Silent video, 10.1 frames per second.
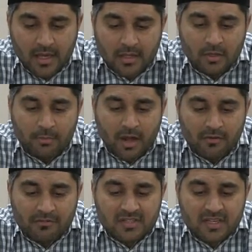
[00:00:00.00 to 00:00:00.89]
The
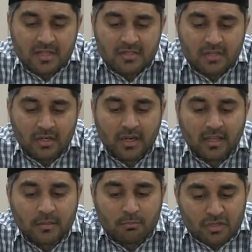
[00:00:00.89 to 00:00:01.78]
prophecy concerning the
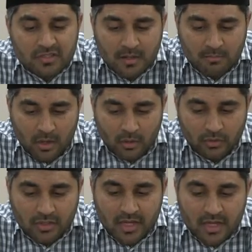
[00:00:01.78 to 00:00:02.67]
Muslim
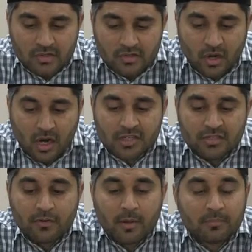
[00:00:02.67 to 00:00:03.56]
Maud starts
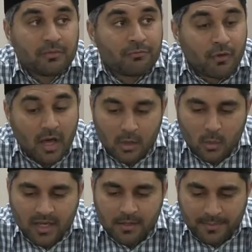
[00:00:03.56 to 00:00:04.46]
from the
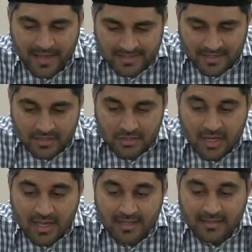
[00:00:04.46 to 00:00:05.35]
following passage,
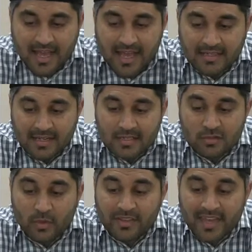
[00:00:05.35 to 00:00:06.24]
that is,
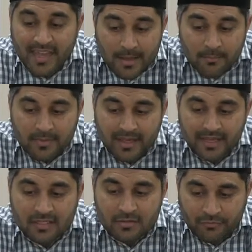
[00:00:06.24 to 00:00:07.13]
with him
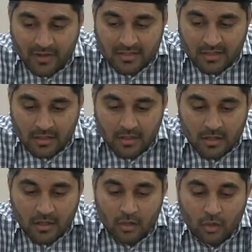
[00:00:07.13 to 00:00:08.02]
is Fazl,
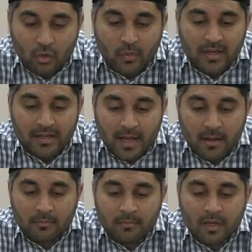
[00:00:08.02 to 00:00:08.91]
who will
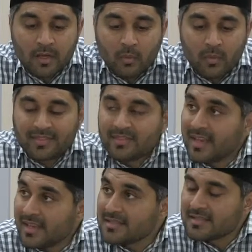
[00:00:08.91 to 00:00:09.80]
come with
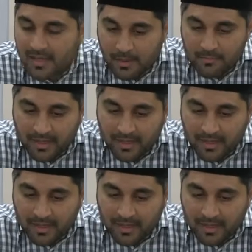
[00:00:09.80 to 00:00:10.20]
his coming.